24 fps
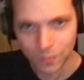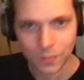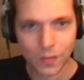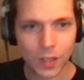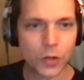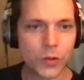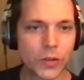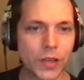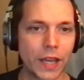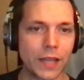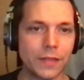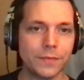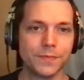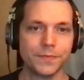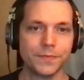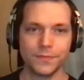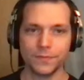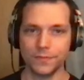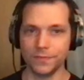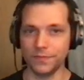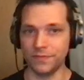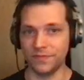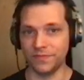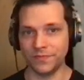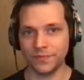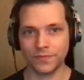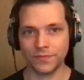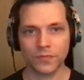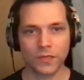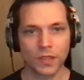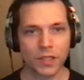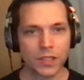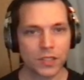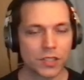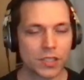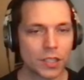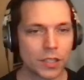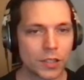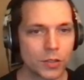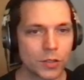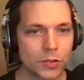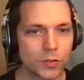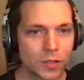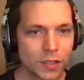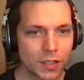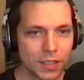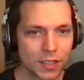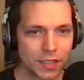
Okay. So,